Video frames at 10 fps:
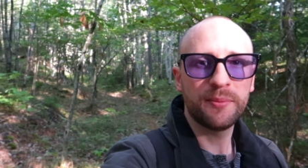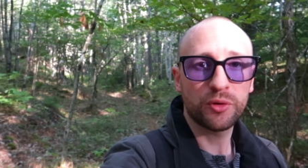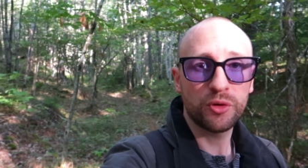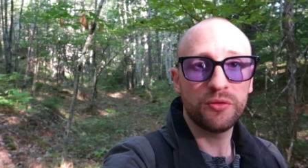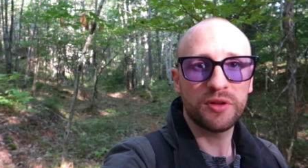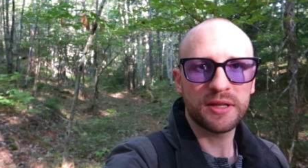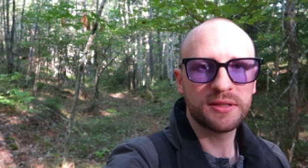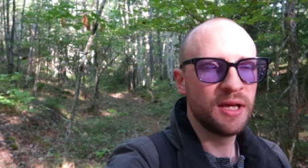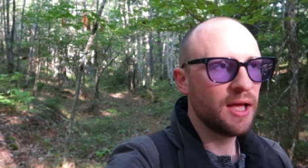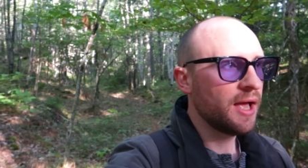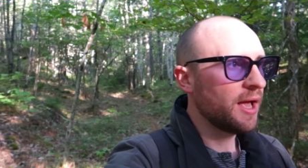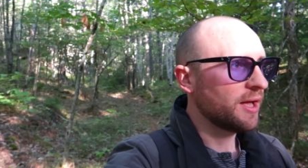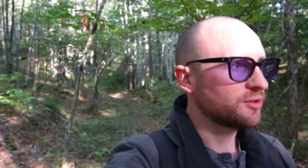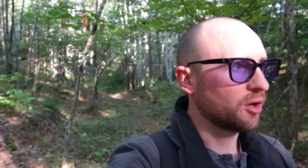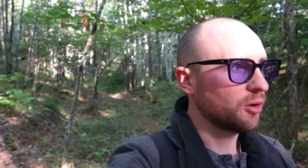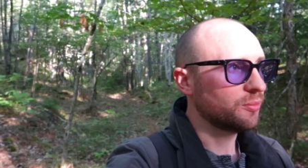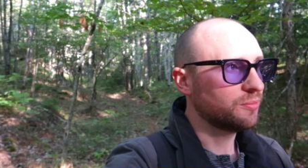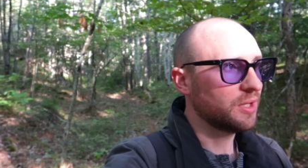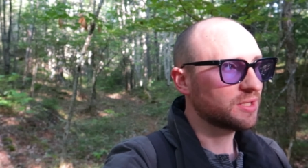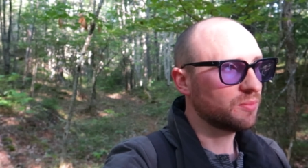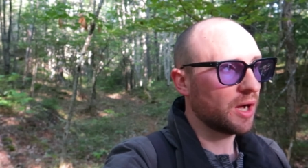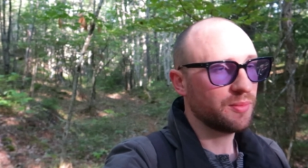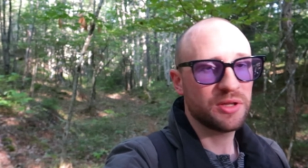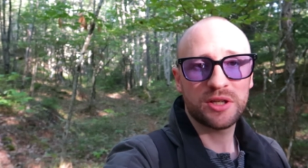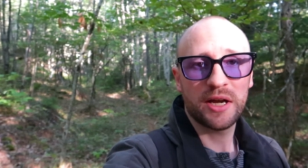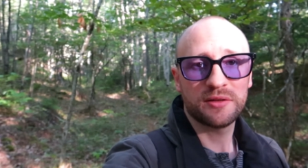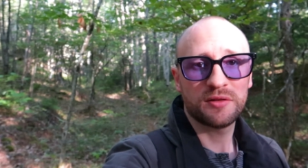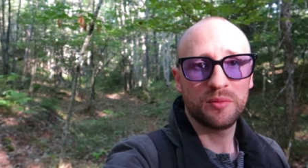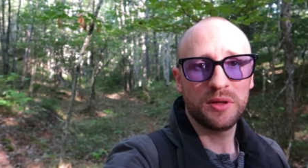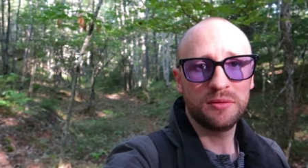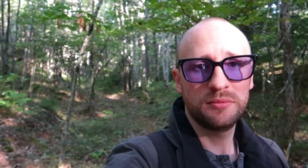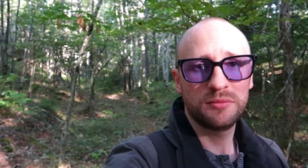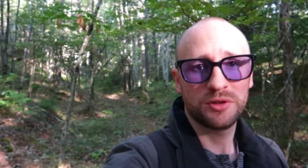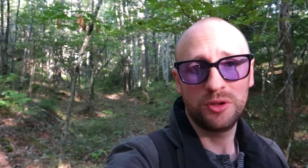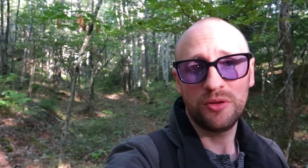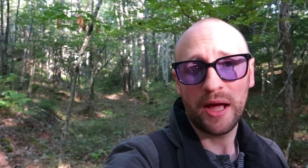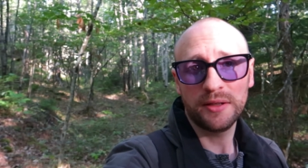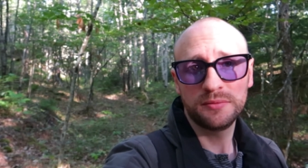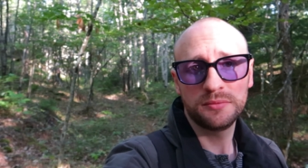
improve this so this might be the chance for me to do that